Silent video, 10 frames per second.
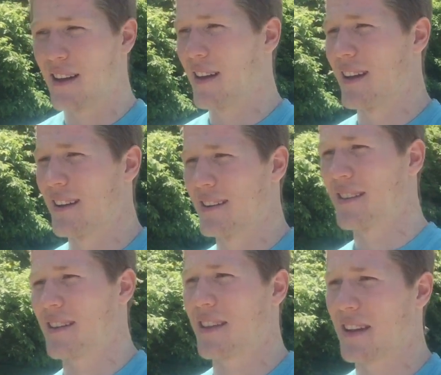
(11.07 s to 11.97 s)

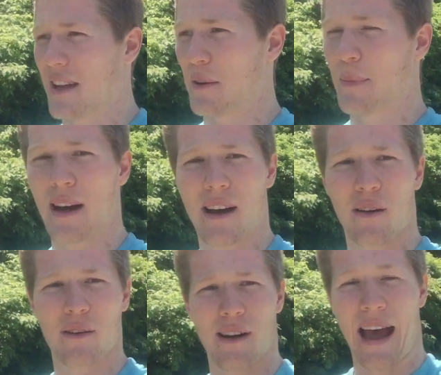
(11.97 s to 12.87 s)
and thinking
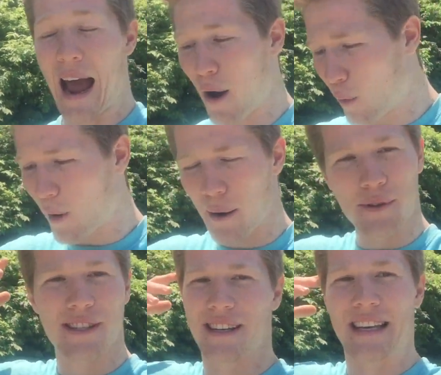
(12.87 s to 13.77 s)
about how I
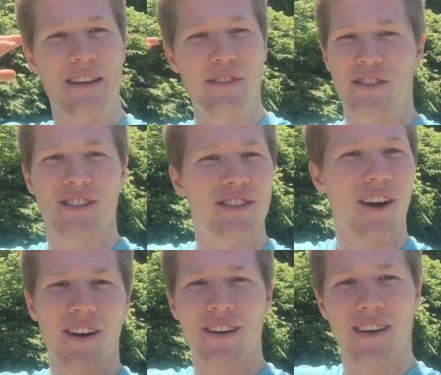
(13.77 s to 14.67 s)
was going to even
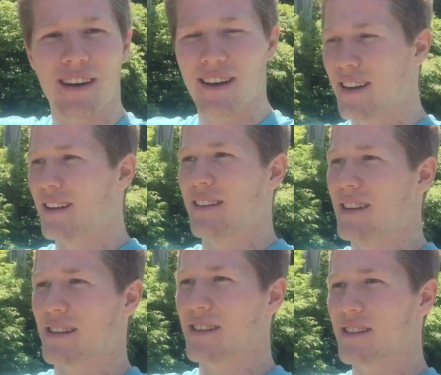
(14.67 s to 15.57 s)
start
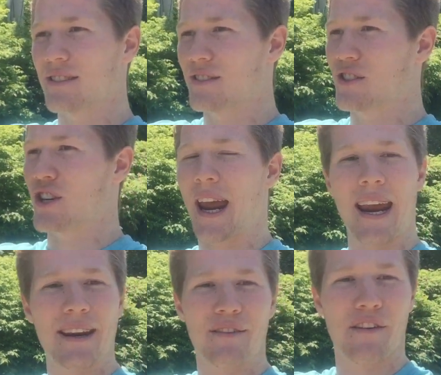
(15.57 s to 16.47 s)
this
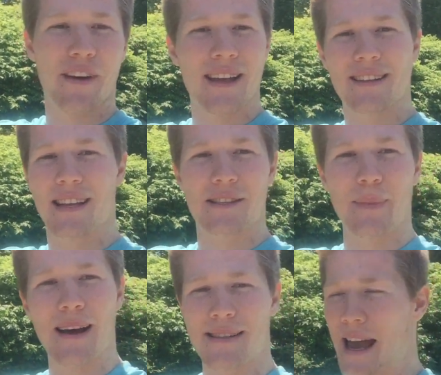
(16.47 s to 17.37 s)
chain of events that's
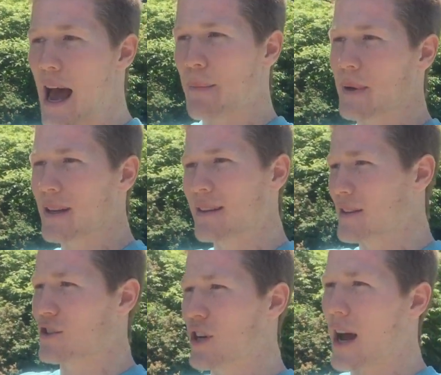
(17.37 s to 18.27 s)
about to happen in
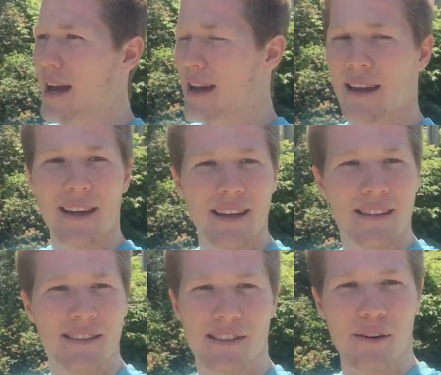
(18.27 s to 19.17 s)
this giant
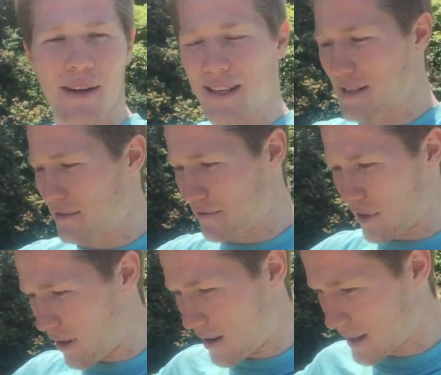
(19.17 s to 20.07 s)
series of
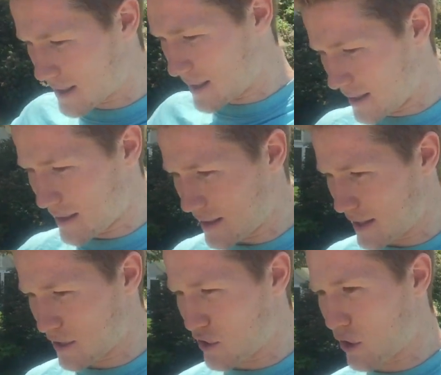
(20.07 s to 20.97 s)
vlogs and
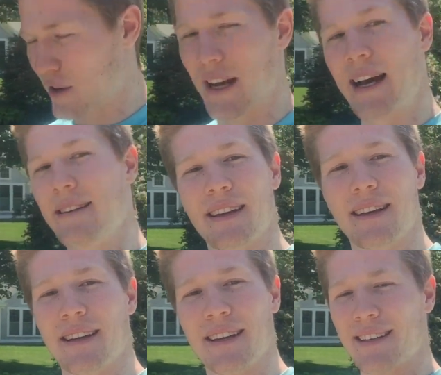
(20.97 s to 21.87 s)
this journey.
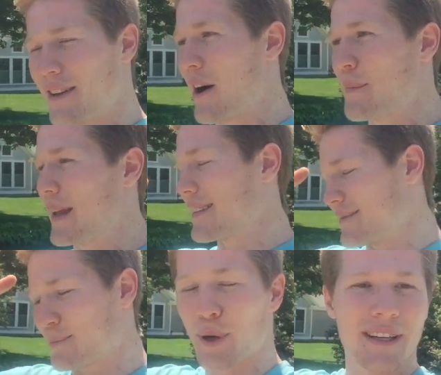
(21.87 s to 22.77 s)
I've
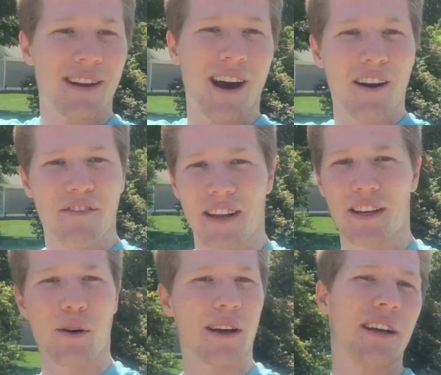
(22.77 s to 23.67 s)
been putting it off, and
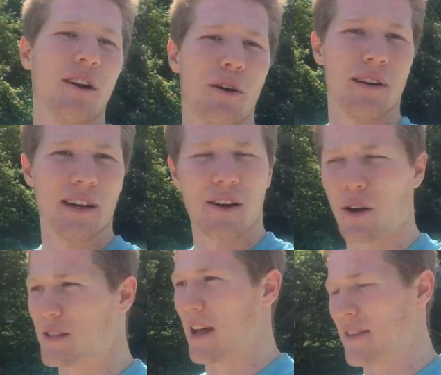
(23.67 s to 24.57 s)
you know what, here
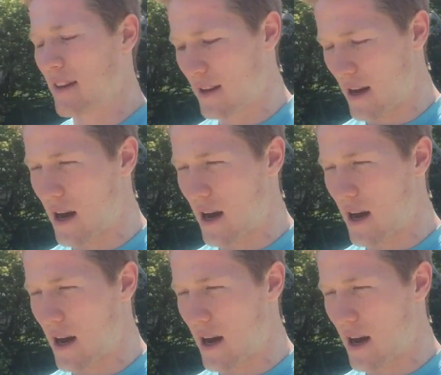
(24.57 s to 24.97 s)
goes nothing.